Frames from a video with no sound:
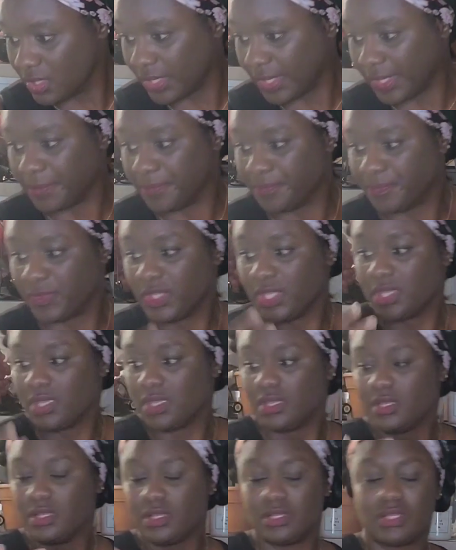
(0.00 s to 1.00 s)
Okay,
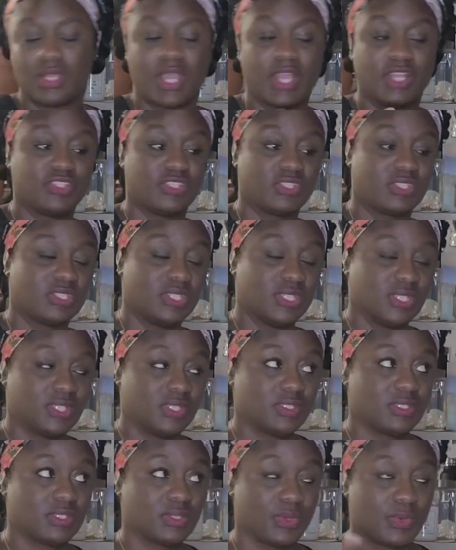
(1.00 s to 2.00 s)
I just did
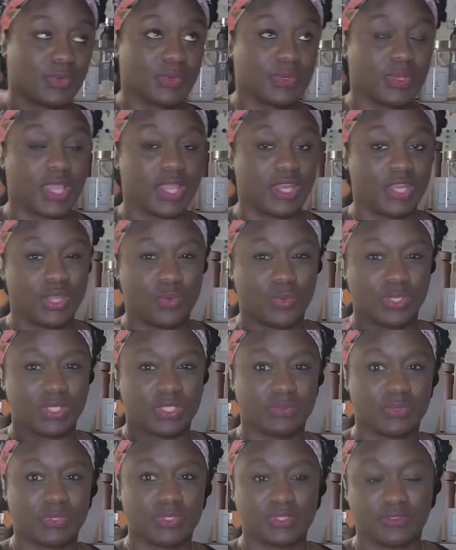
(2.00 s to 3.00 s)
it, so I know what
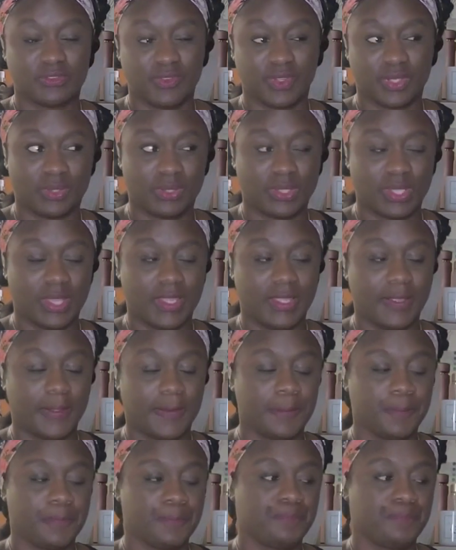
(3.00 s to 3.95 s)
it's supposed to feel like.